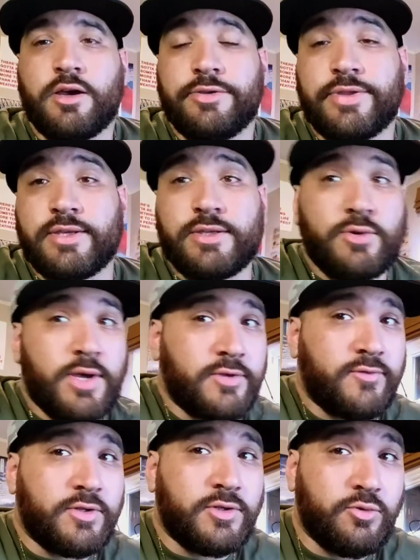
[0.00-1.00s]
Thank you guys
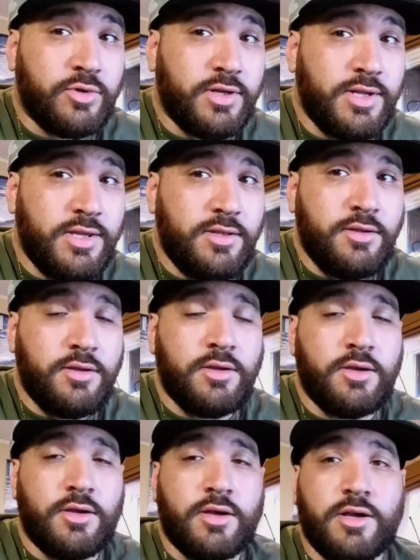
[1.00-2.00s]
for tuning in.
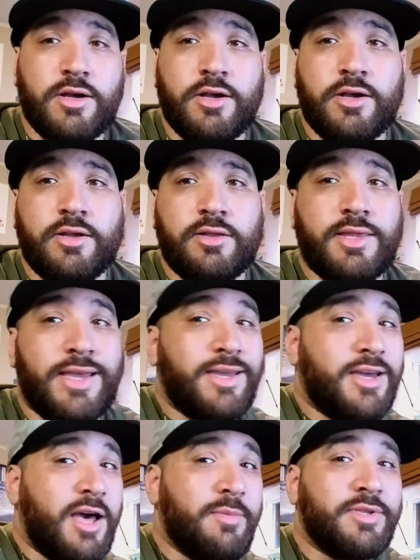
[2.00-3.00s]
Like,
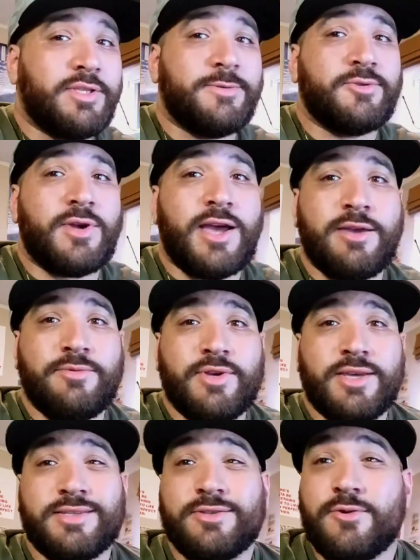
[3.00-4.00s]
comment, subscribe. You
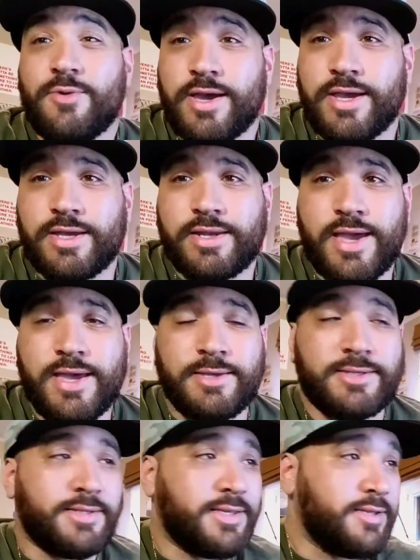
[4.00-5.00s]
guys know I hate to
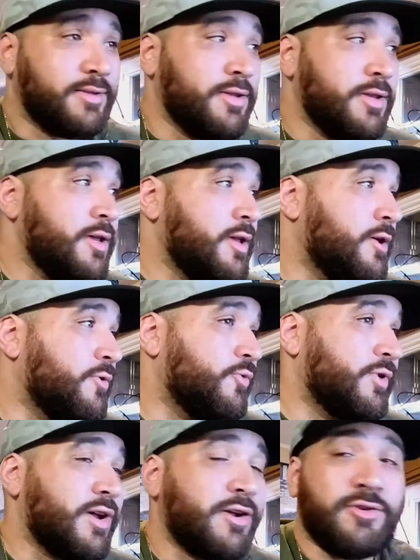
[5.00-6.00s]
ask, and
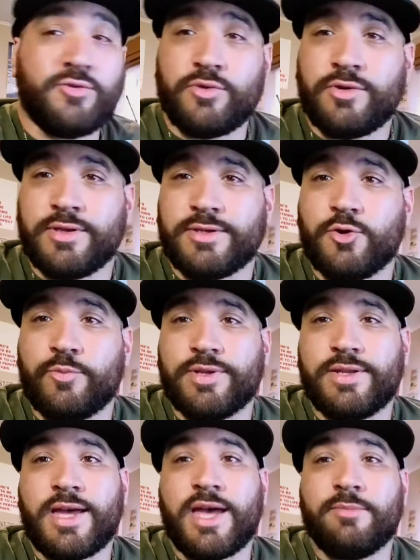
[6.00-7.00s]
we are doing this
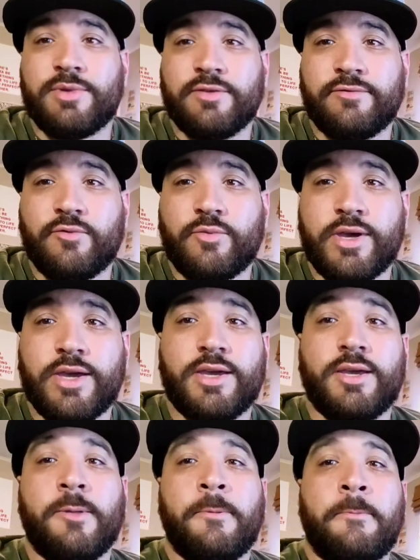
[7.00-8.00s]
open dime
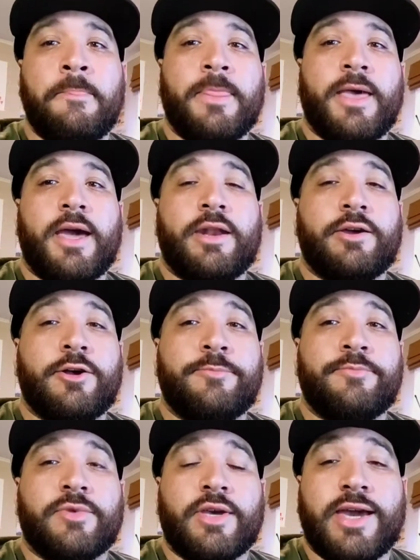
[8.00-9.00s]
giveaway at
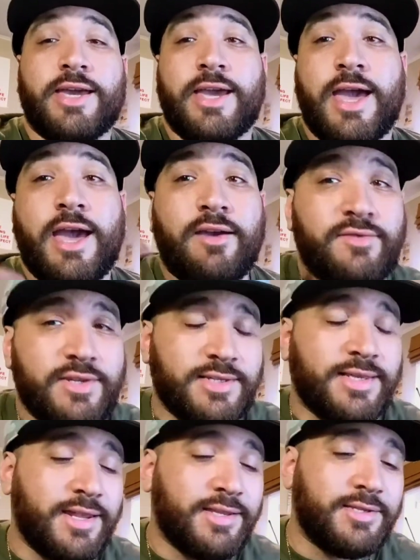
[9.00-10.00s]
I have
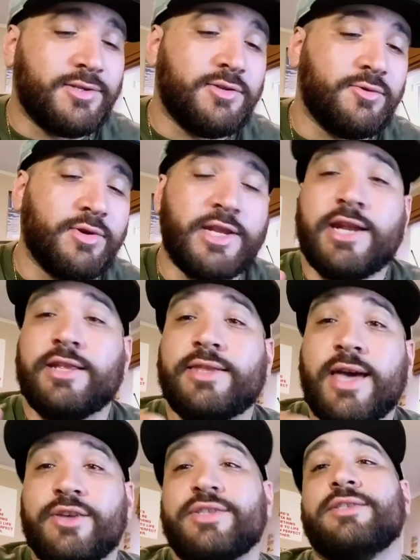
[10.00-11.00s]
decided to do it at
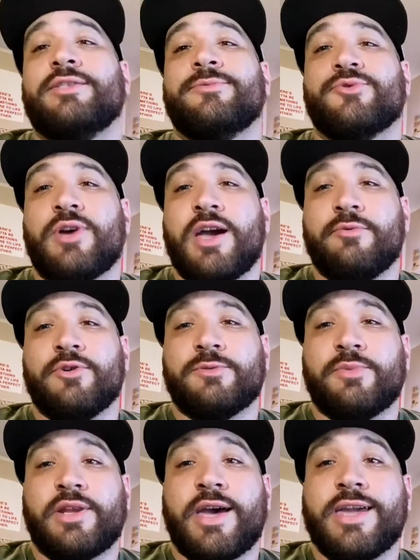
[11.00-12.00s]
1,000 subscribers,
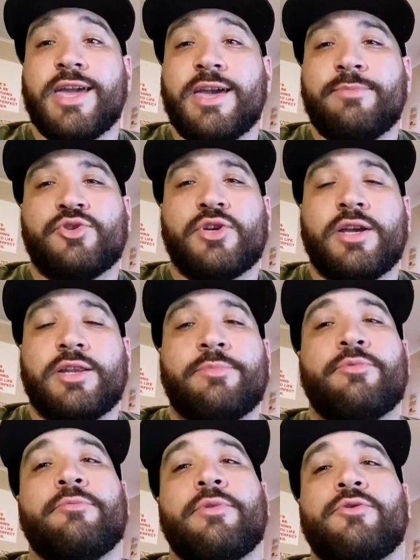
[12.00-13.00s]
but I am trying to
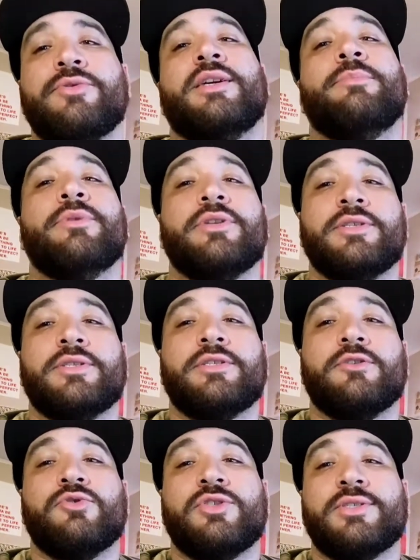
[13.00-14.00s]
promote
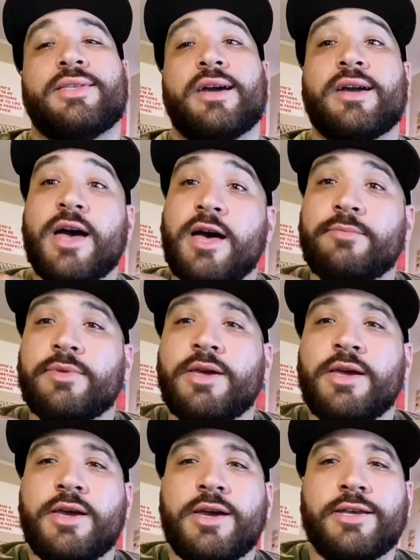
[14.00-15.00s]
10millionsatoshis.com.
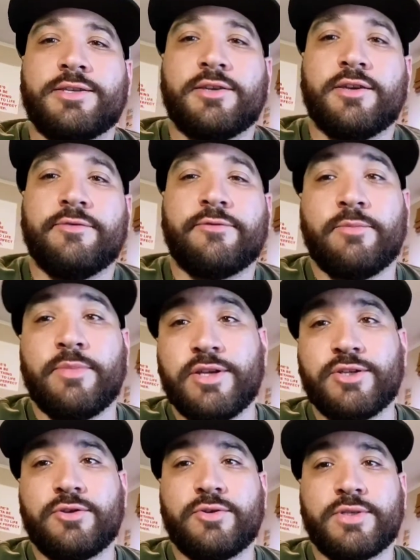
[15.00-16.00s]
It's an
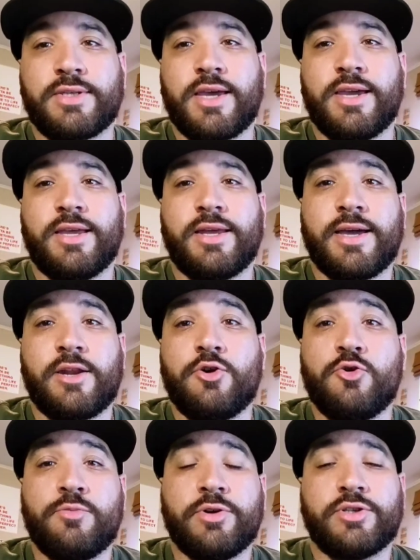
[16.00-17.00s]
informational site, and I got a
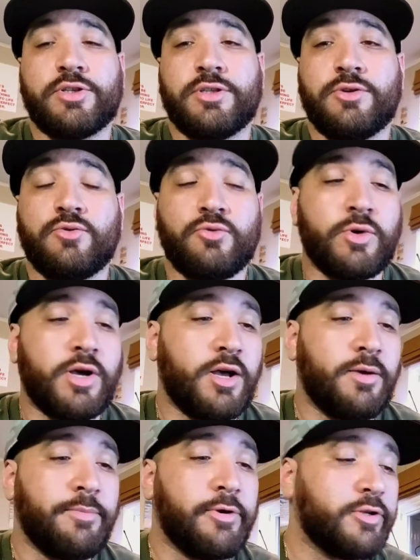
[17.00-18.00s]
whole bunch of new
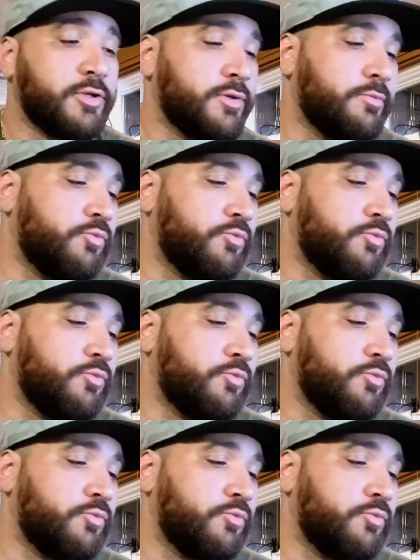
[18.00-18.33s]
merchandise